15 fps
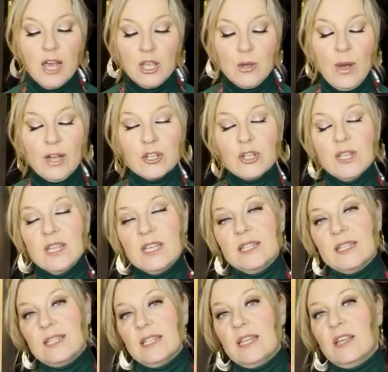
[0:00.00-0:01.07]
You actually can
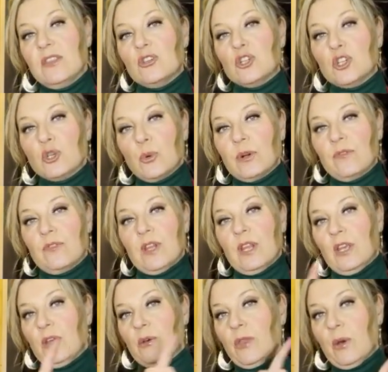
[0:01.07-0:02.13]
see the short
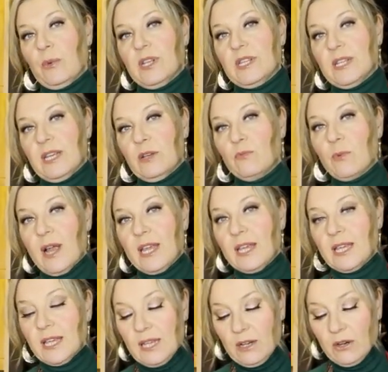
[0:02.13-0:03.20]
video that we did right
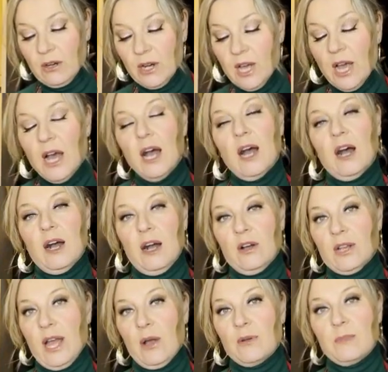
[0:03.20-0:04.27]
here uh,
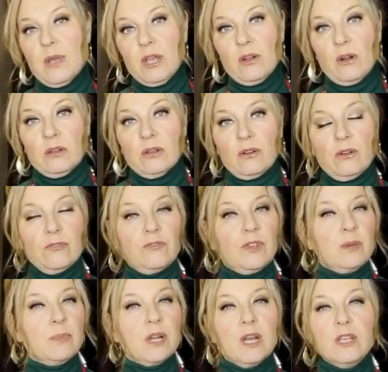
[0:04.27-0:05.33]
on how to make garlic
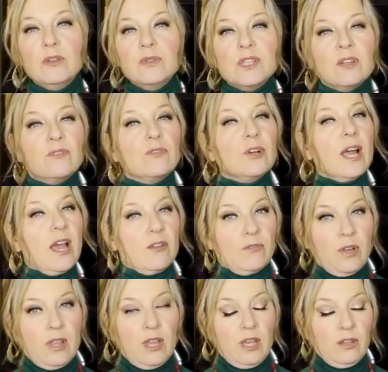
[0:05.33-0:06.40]
confit, but I use it for
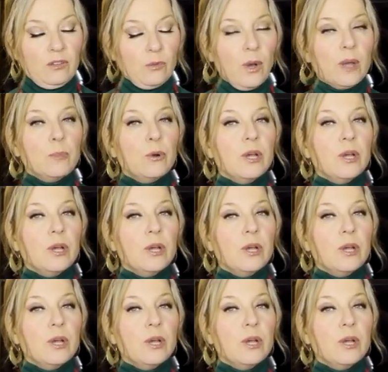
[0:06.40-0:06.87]
everything. So I put